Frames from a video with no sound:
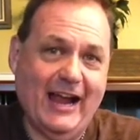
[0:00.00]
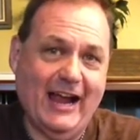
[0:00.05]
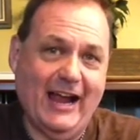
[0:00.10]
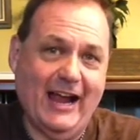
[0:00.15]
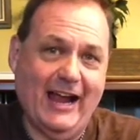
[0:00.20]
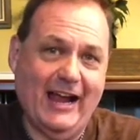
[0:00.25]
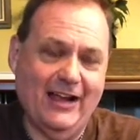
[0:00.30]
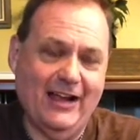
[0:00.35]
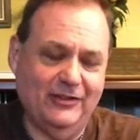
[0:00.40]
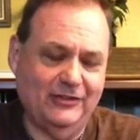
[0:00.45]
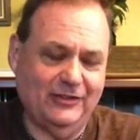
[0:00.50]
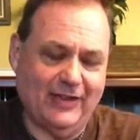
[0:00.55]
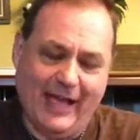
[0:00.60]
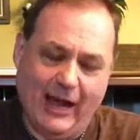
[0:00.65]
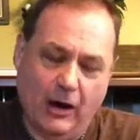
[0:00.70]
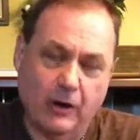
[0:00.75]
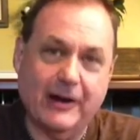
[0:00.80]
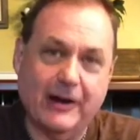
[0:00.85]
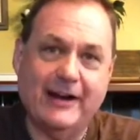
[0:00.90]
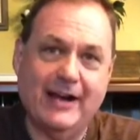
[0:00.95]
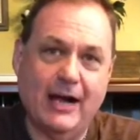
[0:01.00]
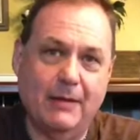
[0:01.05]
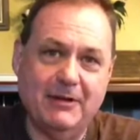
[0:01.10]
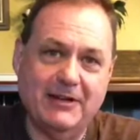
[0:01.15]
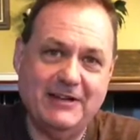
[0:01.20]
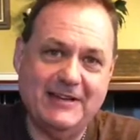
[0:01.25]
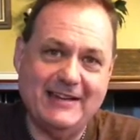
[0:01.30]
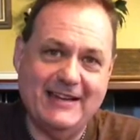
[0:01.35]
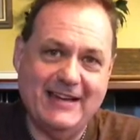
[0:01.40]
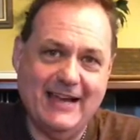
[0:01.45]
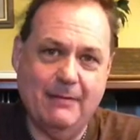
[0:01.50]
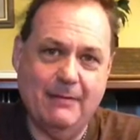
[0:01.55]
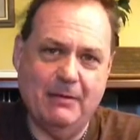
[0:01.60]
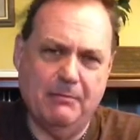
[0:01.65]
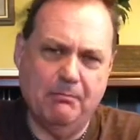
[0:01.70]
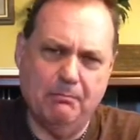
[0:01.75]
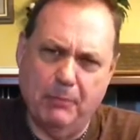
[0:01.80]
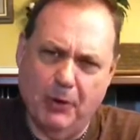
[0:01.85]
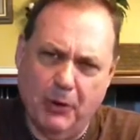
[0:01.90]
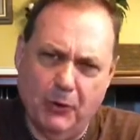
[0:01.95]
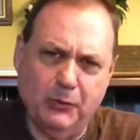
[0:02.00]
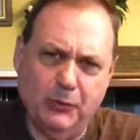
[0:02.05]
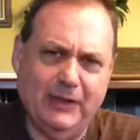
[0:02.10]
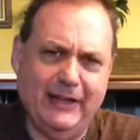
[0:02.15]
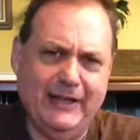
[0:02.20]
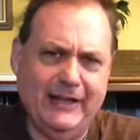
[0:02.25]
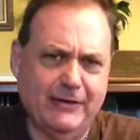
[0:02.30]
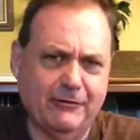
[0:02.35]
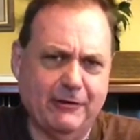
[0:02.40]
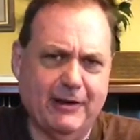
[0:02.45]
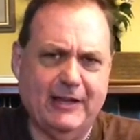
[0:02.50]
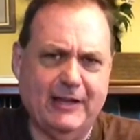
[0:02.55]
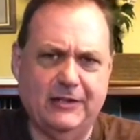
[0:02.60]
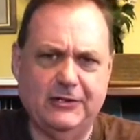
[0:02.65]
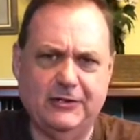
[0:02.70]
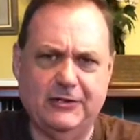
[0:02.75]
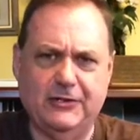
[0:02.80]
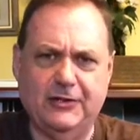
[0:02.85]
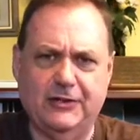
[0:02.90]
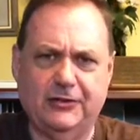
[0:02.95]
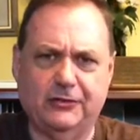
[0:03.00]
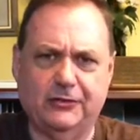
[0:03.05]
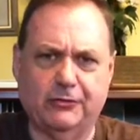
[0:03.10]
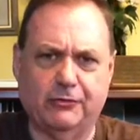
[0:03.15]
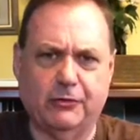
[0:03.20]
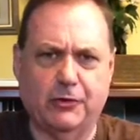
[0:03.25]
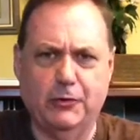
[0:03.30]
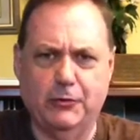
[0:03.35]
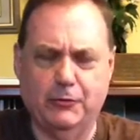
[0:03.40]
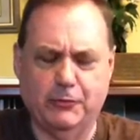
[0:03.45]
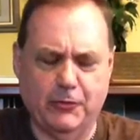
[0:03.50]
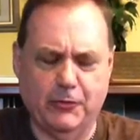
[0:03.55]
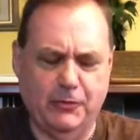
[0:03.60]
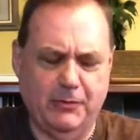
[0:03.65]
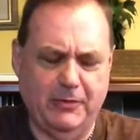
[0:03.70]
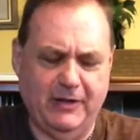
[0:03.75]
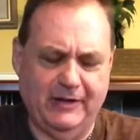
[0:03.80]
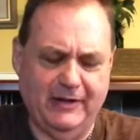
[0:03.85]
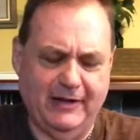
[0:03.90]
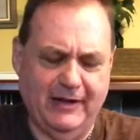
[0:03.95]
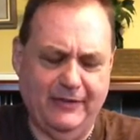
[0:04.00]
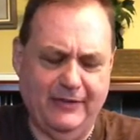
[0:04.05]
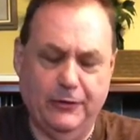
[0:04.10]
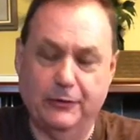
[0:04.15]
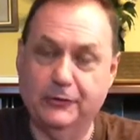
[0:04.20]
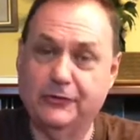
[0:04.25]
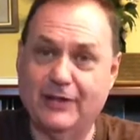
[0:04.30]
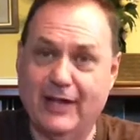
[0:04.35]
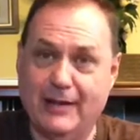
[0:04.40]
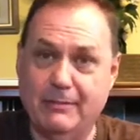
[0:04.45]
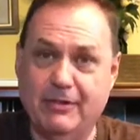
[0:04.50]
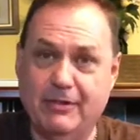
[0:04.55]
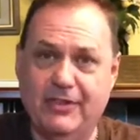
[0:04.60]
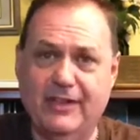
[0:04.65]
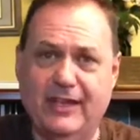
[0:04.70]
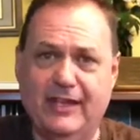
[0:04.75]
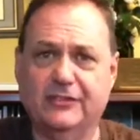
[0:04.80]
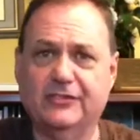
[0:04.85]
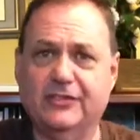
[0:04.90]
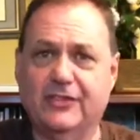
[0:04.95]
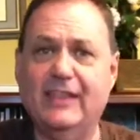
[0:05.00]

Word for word: as our coming to him and boldly entering into his throne room and, and those type of things.